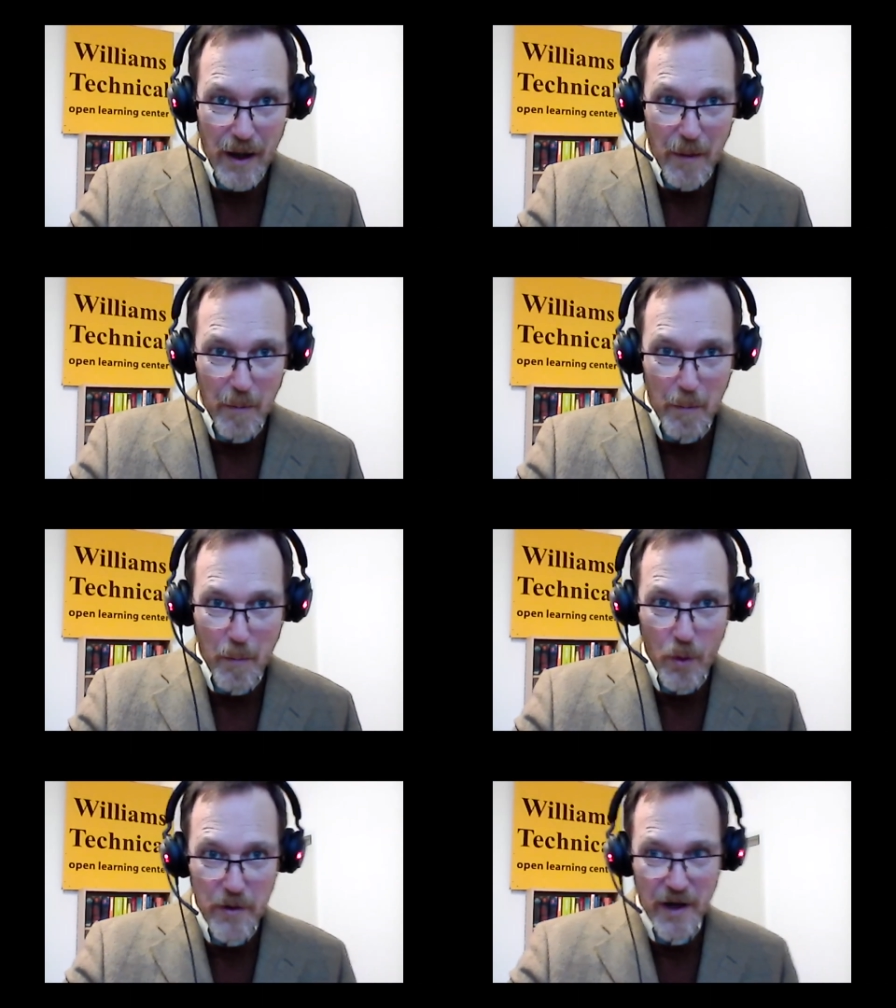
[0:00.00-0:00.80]

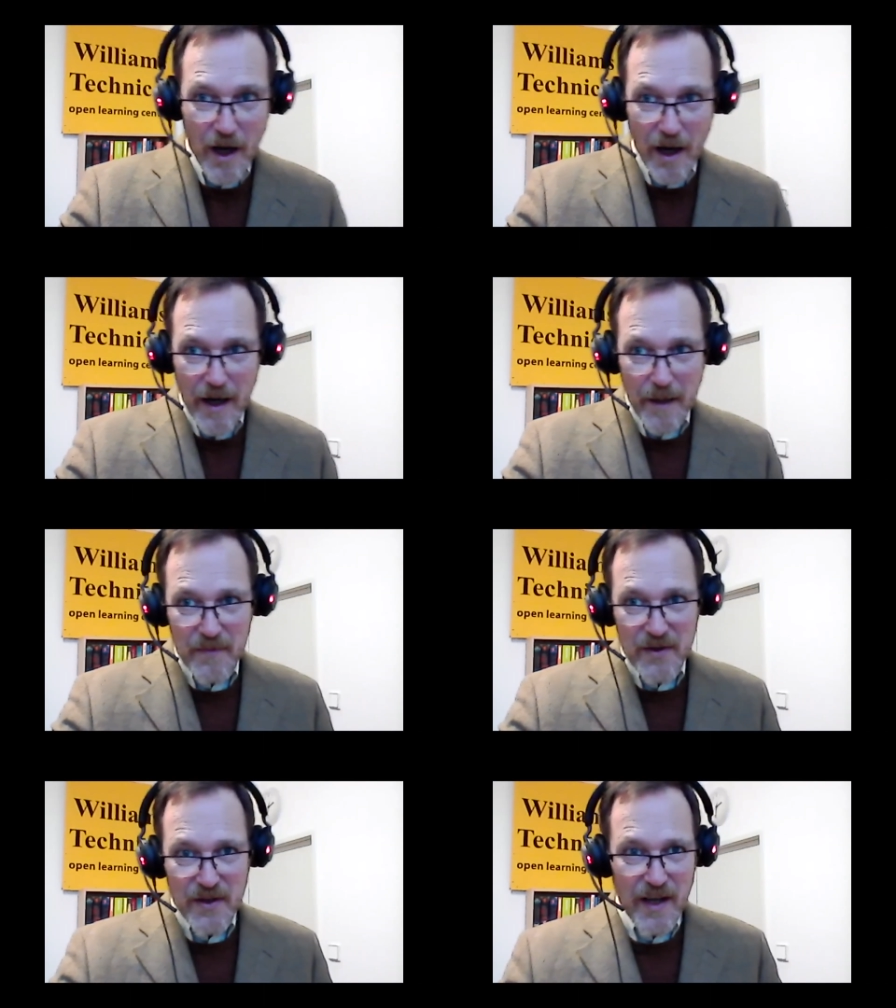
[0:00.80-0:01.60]
More
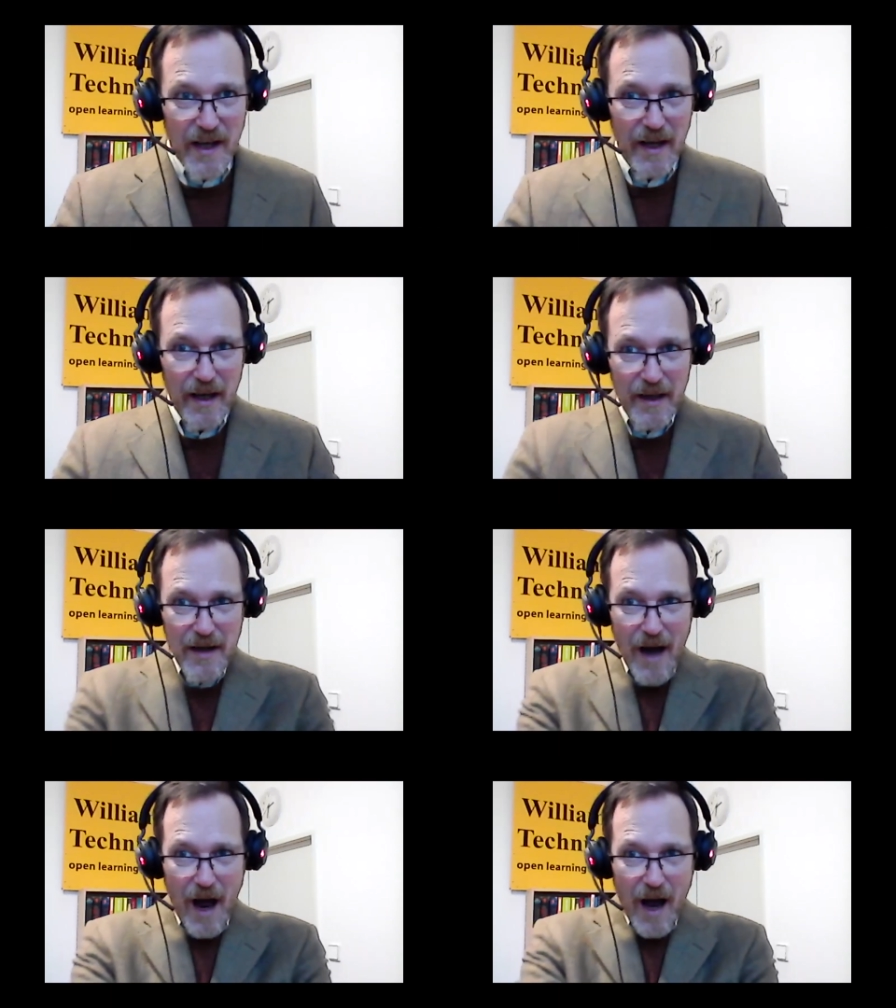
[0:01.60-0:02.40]
times
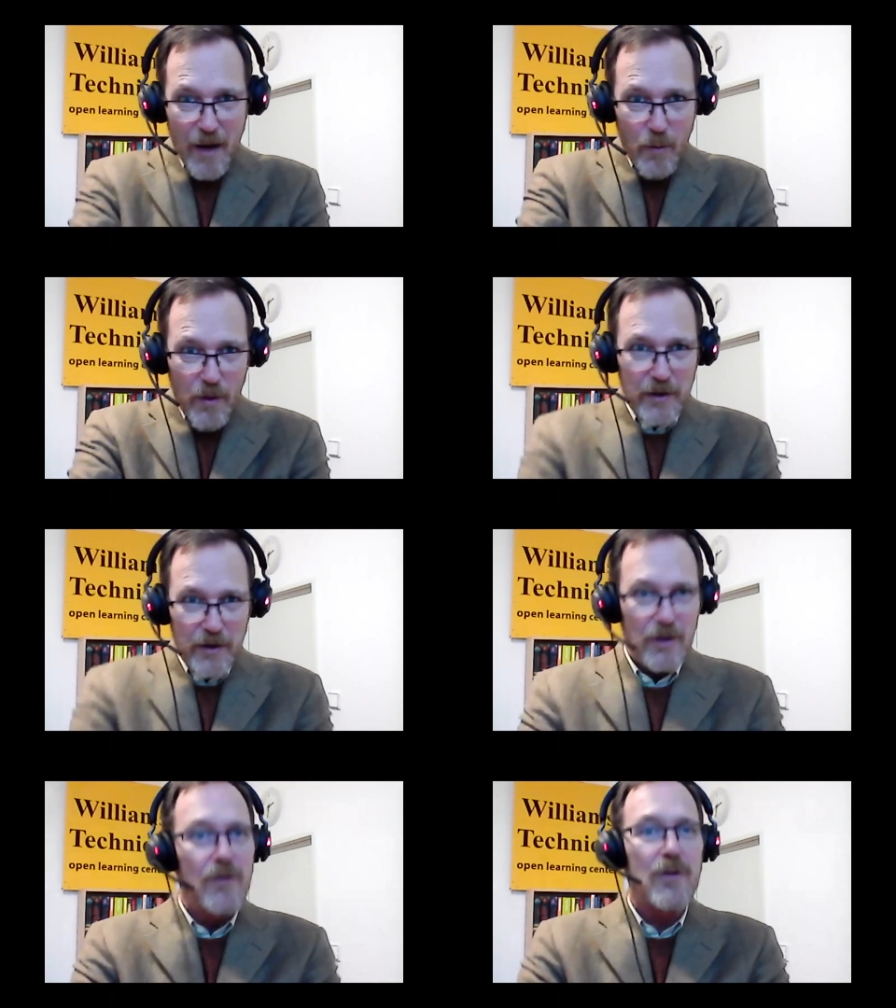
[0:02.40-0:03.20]
than I would
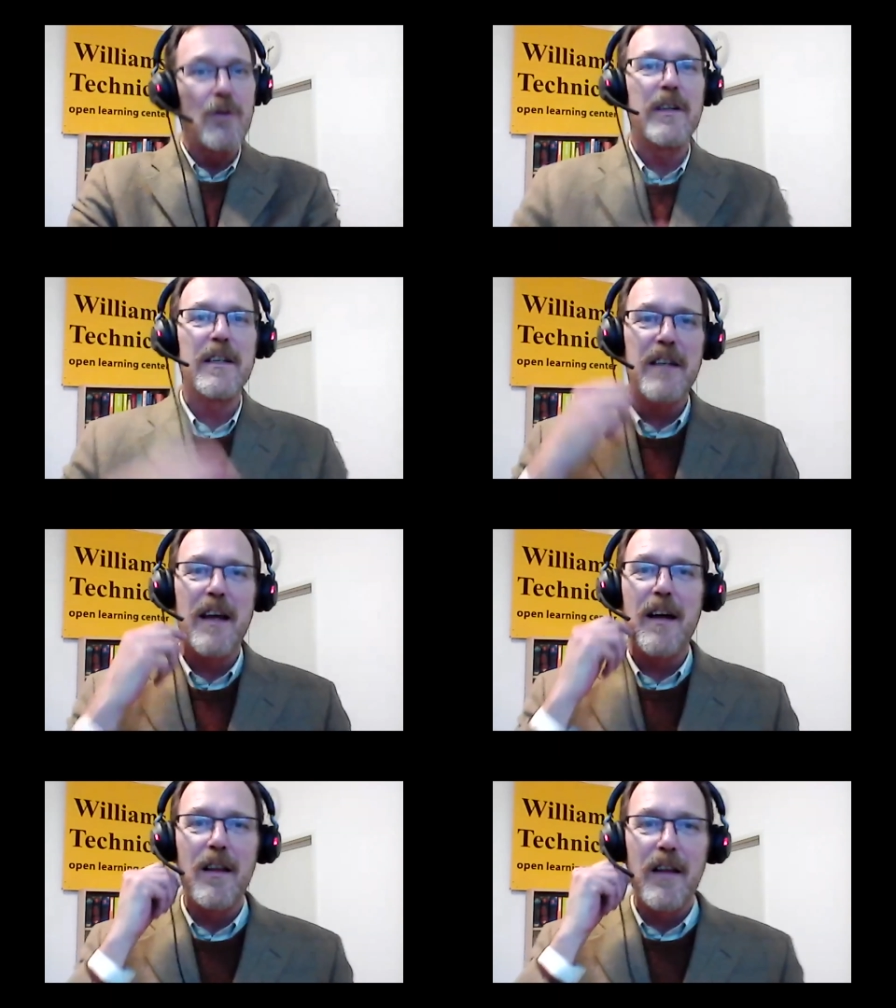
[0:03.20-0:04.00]
usually
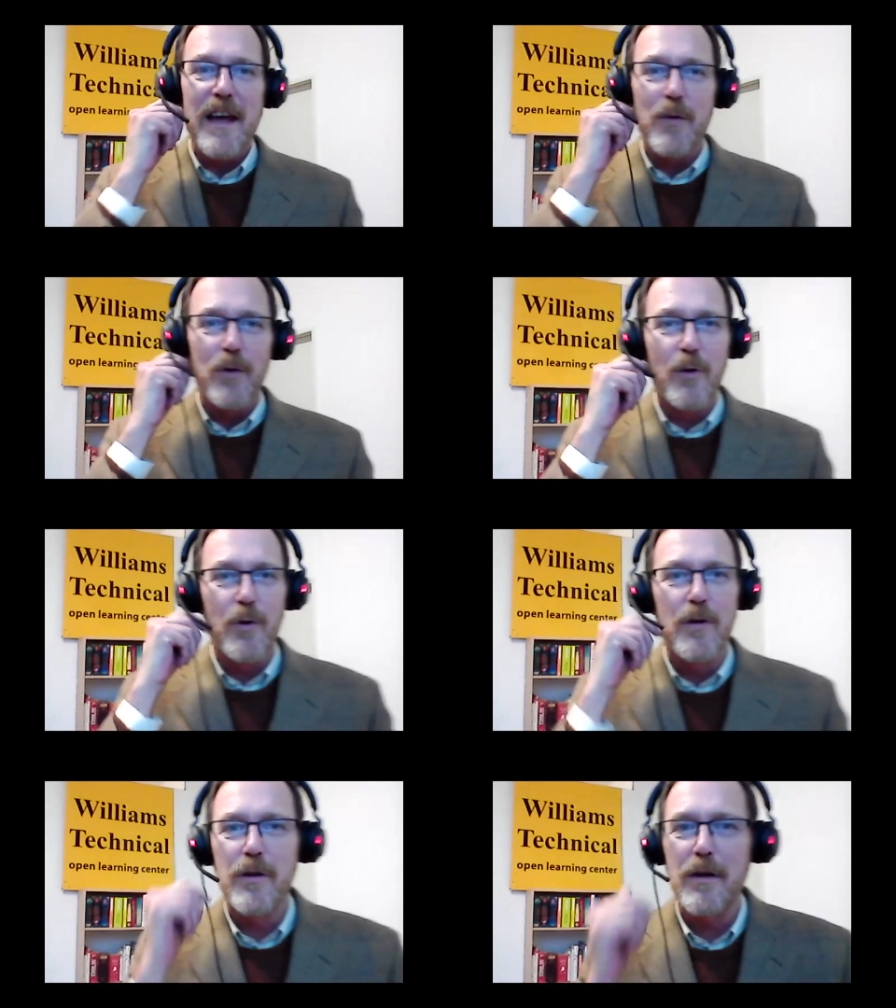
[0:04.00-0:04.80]
tell a
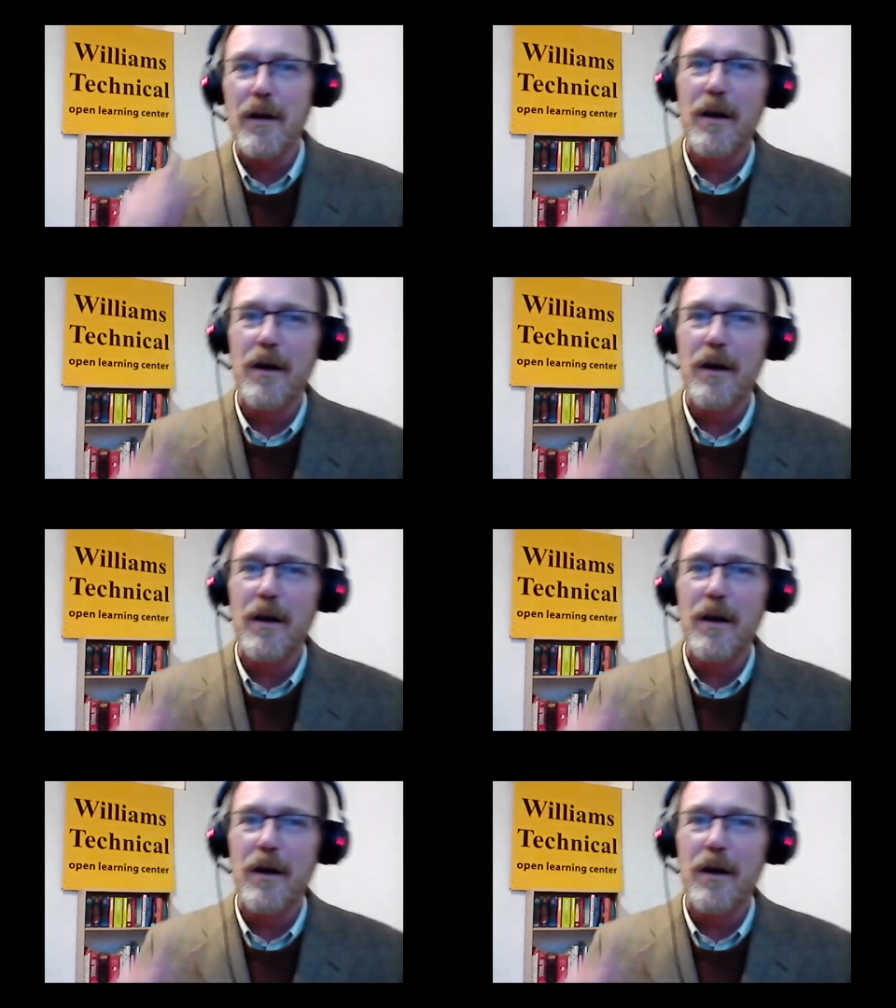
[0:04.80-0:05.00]
recruiter.